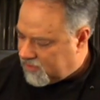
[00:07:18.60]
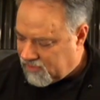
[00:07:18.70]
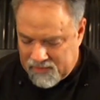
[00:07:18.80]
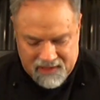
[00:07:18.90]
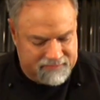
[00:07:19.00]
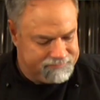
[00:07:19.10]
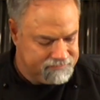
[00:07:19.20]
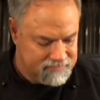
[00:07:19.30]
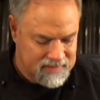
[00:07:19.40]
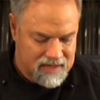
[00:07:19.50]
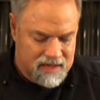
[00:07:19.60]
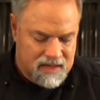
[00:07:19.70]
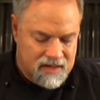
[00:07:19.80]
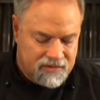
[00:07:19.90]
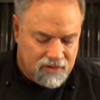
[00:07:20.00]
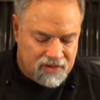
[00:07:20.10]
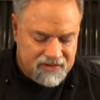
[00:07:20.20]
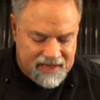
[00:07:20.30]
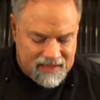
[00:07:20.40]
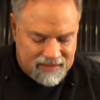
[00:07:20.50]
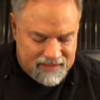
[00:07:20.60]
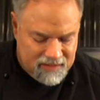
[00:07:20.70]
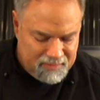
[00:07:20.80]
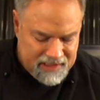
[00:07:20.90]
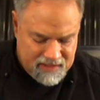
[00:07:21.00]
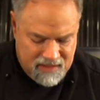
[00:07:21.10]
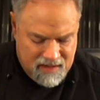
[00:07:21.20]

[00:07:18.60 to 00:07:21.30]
crema. So I'll take a little bit